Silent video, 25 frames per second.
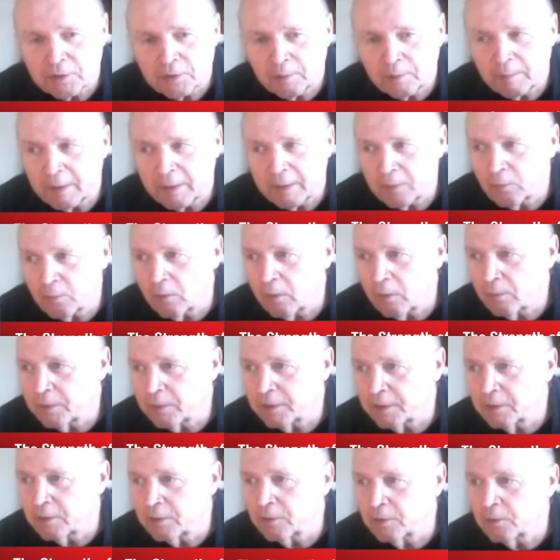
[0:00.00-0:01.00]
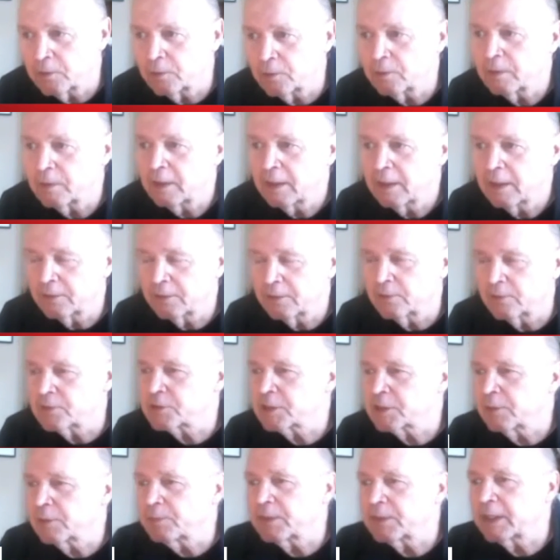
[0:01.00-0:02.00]
No matter what we do, there's
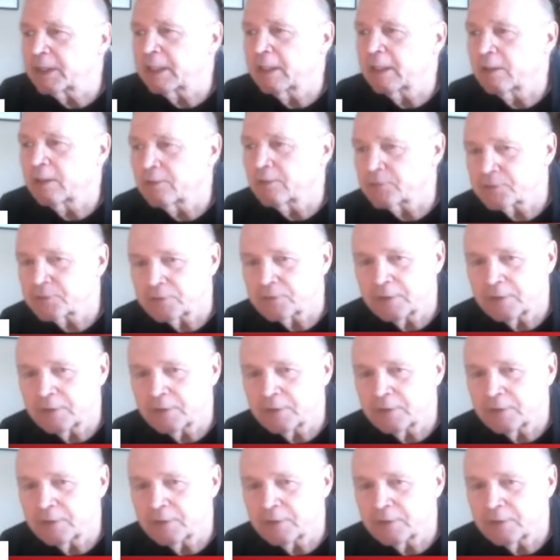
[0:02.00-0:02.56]
something else